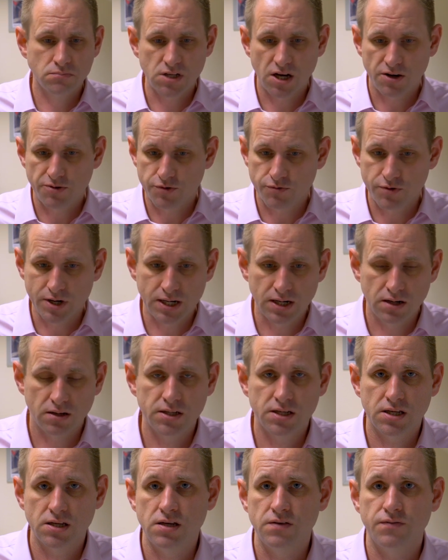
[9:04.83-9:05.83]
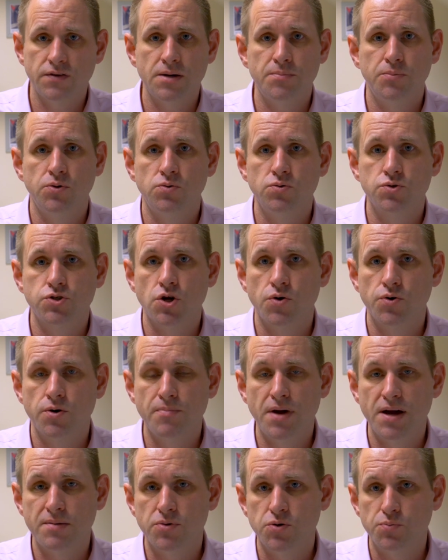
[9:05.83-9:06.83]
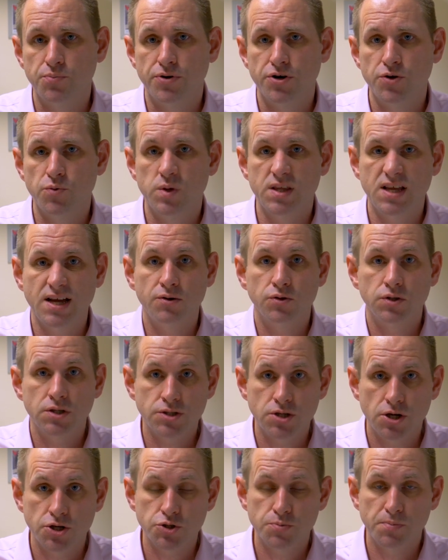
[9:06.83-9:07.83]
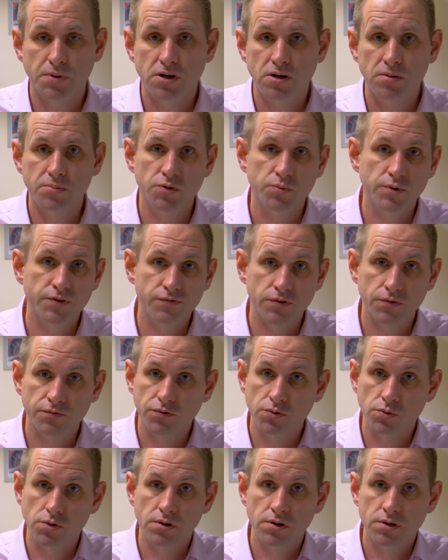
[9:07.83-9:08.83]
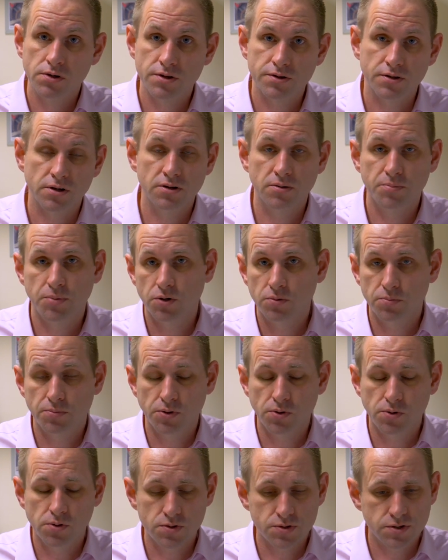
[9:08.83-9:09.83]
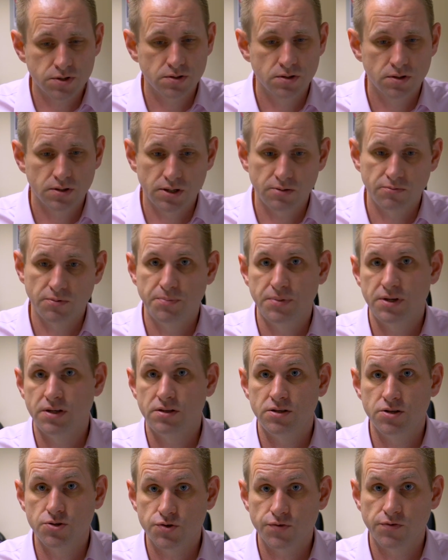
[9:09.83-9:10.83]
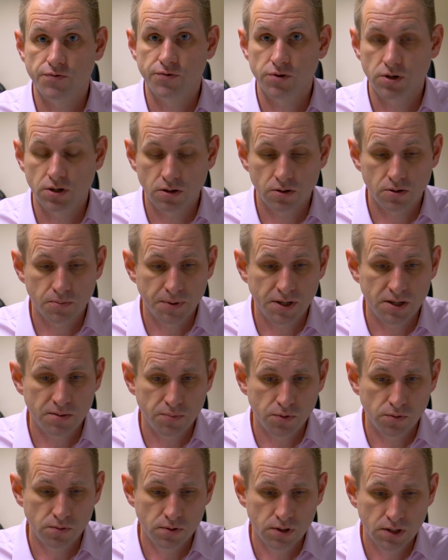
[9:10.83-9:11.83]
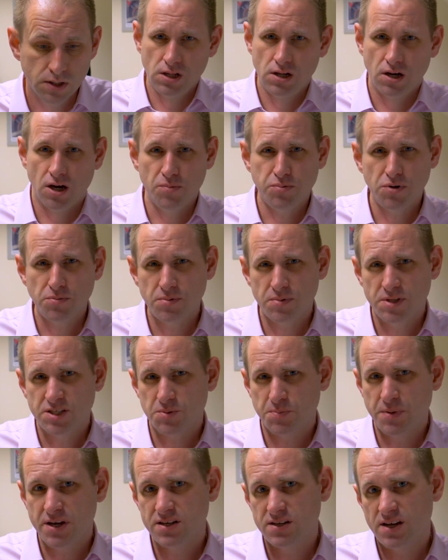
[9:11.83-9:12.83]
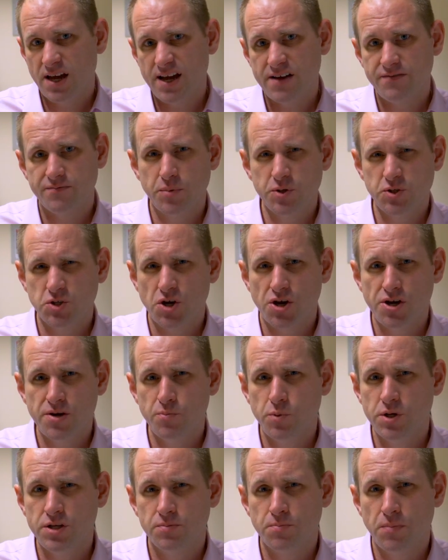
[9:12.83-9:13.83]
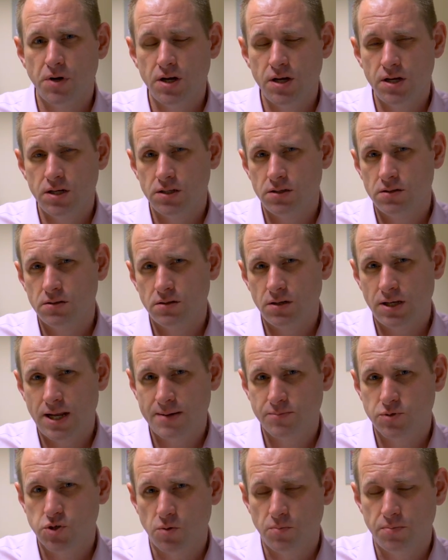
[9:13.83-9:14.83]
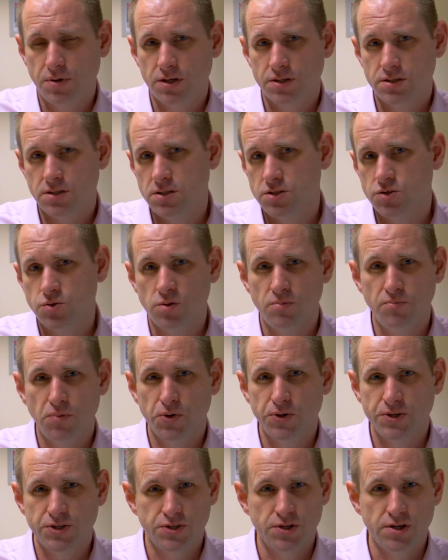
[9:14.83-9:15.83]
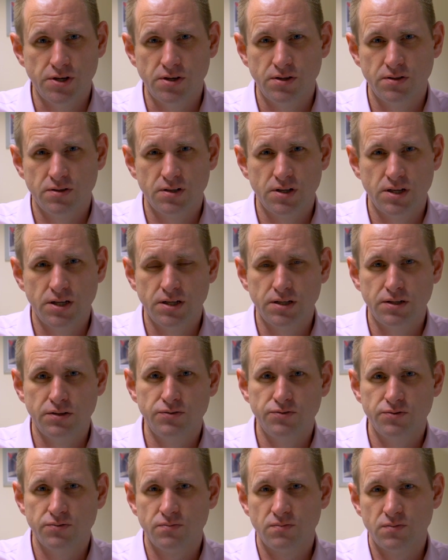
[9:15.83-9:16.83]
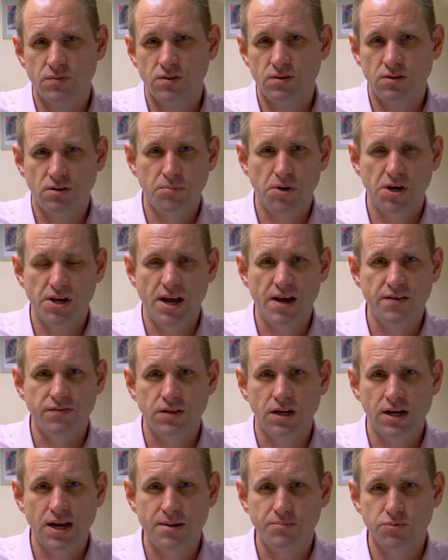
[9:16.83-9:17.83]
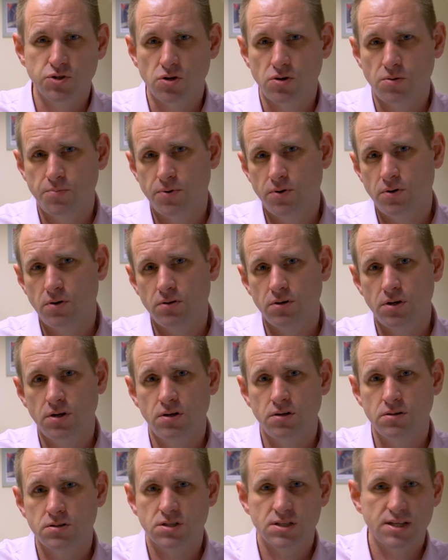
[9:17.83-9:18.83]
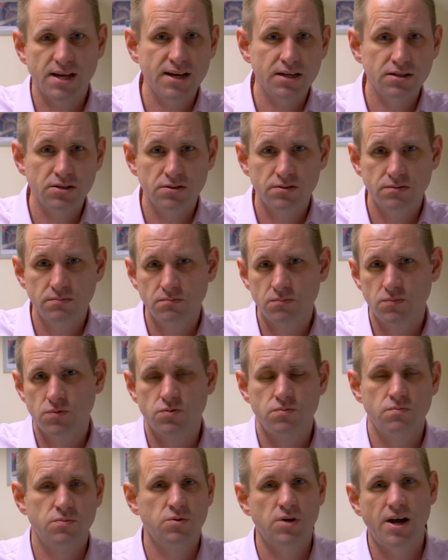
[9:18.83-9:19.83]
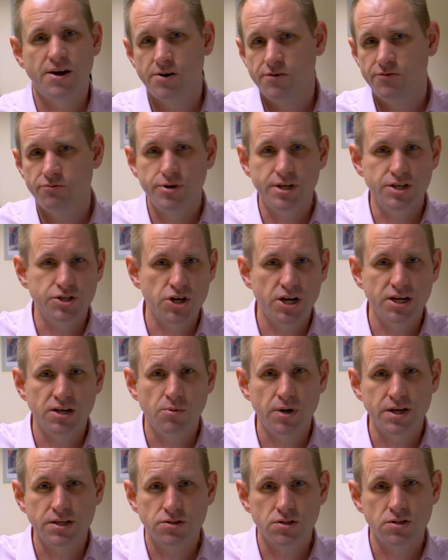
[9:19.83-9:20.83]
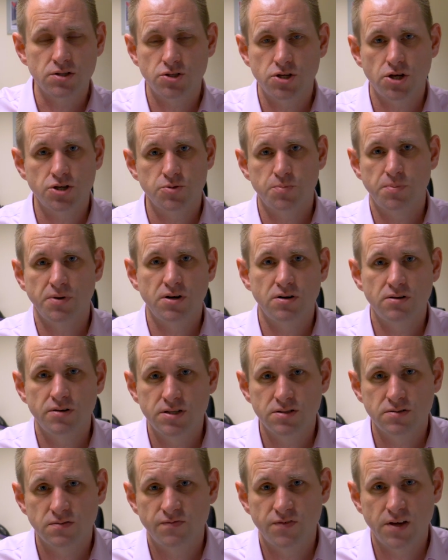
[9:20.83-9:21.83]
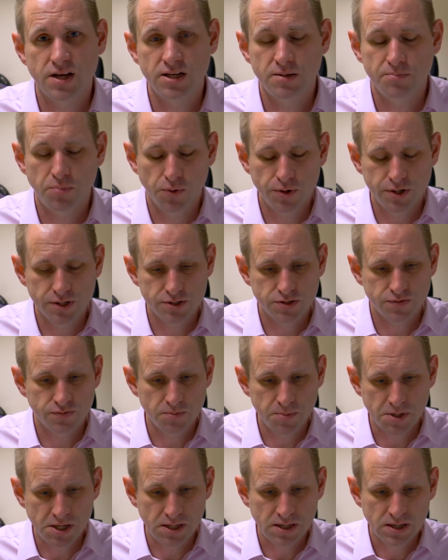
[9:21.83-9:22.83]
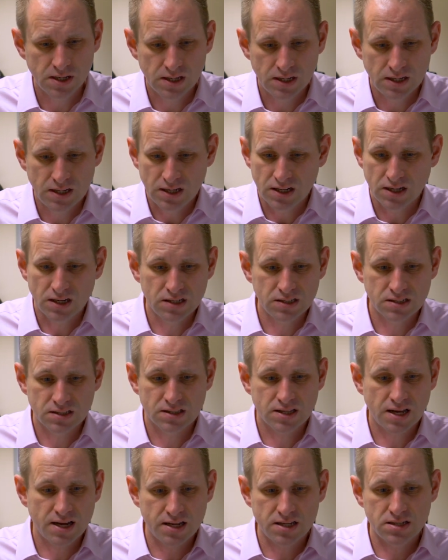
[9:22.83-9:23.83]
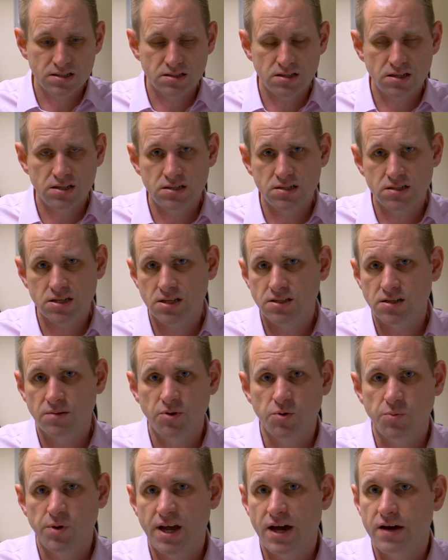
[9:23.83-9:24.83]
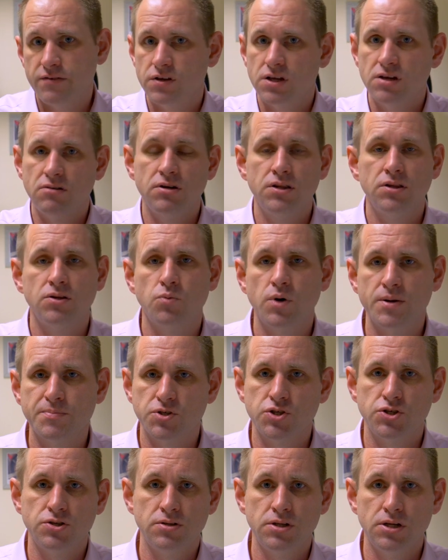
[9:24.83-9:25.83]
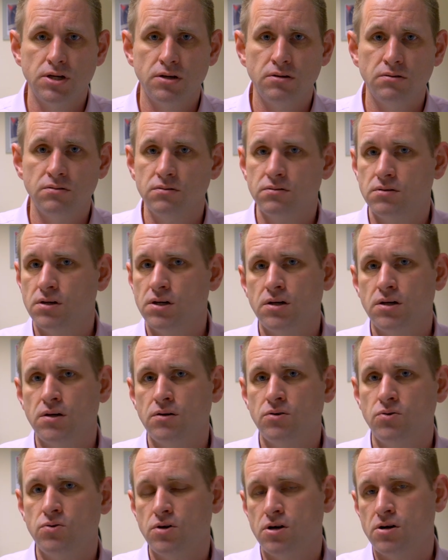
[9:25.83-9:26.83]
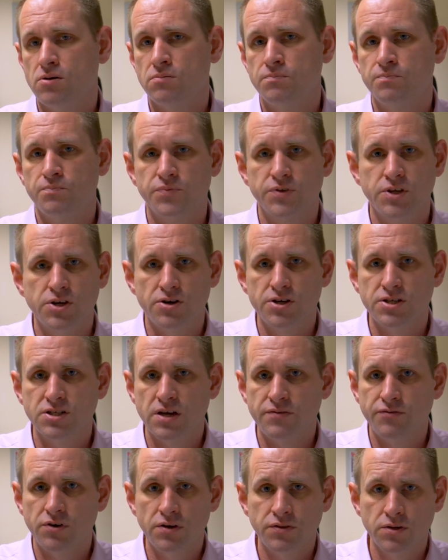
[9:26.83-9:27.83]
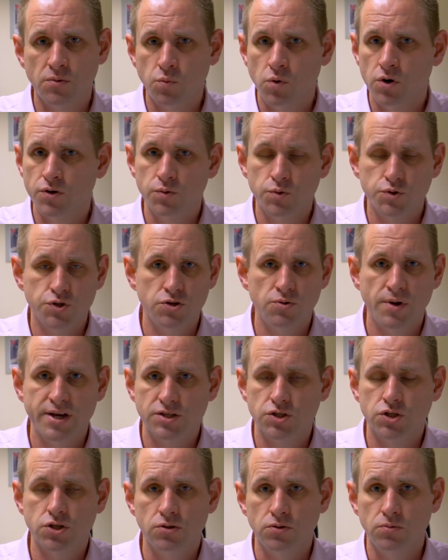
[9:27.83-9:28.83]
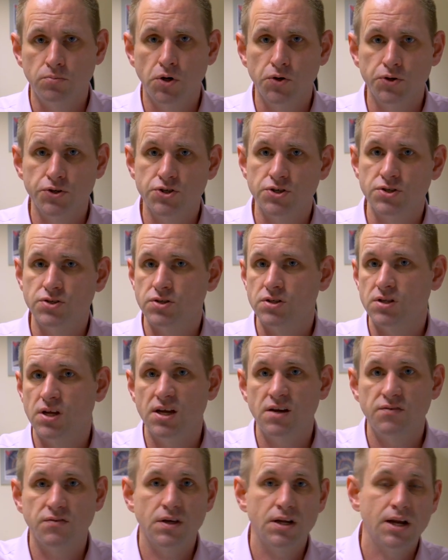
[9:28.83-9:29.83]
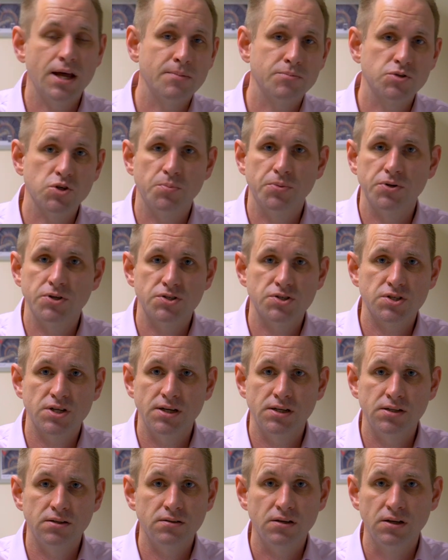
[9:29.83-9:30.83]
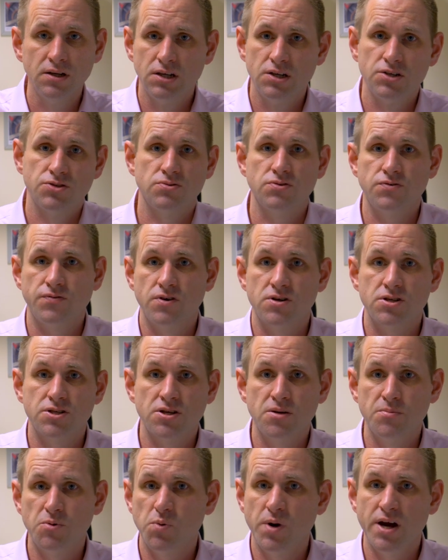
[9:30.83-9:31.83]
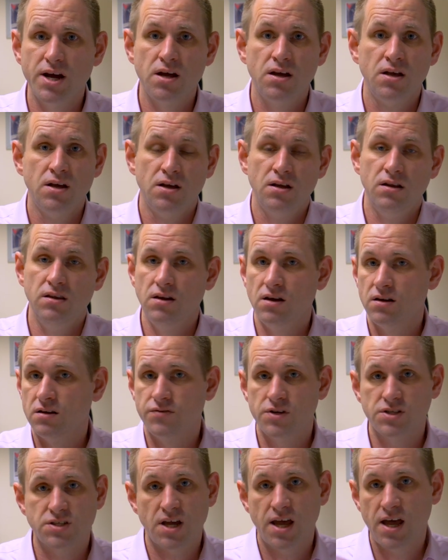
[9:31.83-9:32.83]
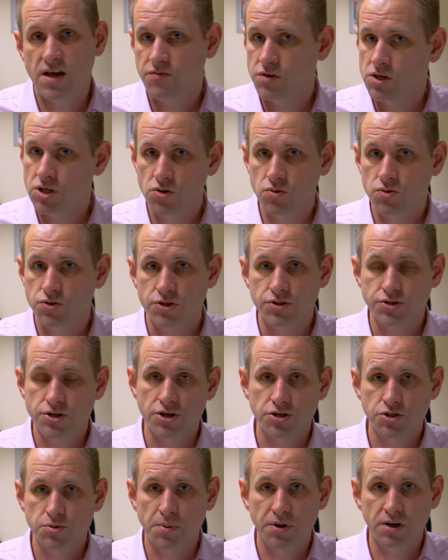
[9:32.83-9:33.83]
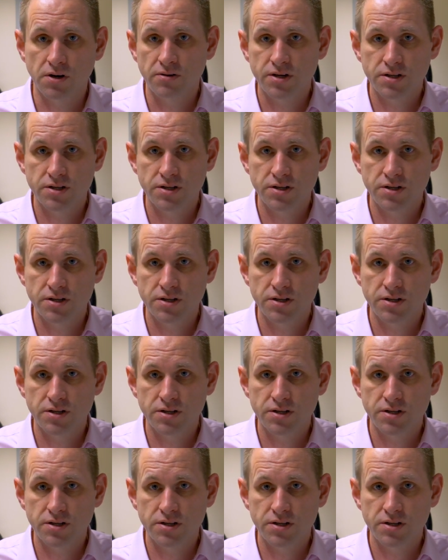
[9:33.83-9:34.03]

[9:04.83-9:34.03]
I would really like it if Apple sold a MacBook Pro without the touch bar, but with the 4 Thunderbolt ports. That would be useful for a lot of people. I probably spend half my time with my laptop plugged into a monitor, and I might have the laptop on a stand out of reach anyway, so the touch bar is fairly pointless for me. And that is the setup that we have here in the web studio. All our guys have either 1 or 2 external monitors, and they have their laptop on a stand. So as far as I'm aware, none of us ever use the touch bar.